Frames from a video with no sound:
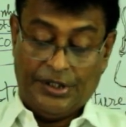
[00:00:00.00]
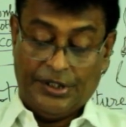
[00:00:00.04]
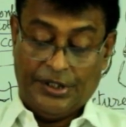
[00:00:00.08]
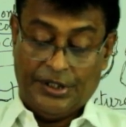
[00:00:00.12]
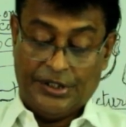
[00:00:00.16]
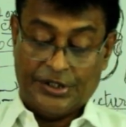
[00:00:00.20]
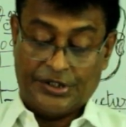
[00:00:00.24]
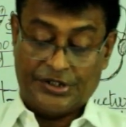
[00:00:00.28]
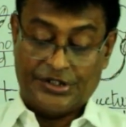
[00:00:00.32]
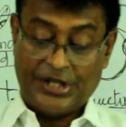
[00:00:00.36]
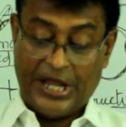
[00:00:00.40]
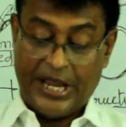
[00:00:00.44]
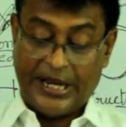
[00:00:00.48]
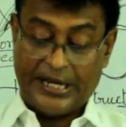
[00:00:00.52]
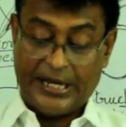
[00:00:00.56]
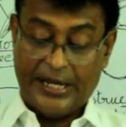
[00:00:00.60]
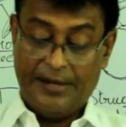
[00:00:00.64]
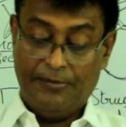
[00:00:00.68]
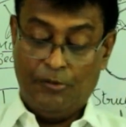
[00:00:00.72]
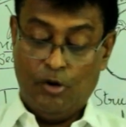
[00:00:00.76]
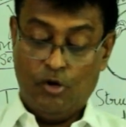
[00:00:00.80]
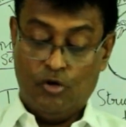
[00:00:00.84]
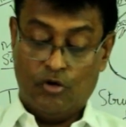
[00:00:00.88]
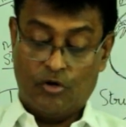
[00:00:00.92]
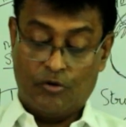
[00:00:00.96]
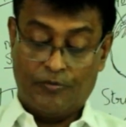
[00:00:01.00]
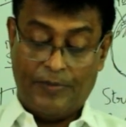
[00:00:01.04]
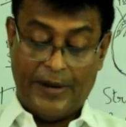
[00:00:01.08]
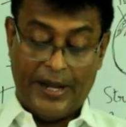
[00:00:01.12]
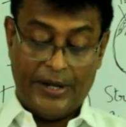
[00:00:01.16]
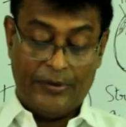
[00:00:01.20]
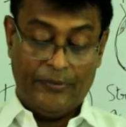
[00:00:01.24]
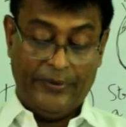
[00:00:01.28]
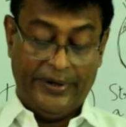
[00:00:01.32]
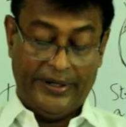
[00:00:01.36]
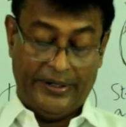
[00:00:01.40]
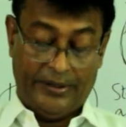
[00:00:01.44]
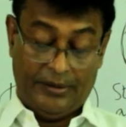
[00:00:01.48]
sycamore
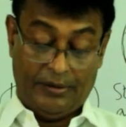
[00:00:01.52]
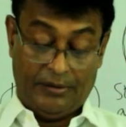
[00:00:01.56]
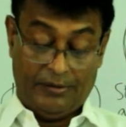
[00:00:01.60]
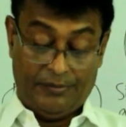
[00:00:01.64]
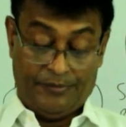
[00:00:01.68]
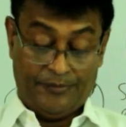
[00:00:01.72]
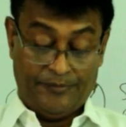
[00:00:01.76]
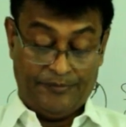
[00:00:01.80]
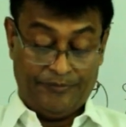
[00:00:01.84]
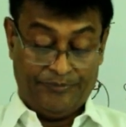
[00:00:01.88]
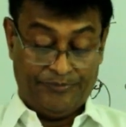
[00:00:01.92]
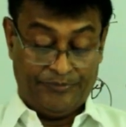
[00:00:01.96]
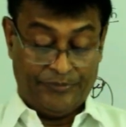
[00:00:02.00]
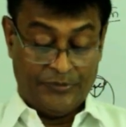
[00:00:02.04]
by wind.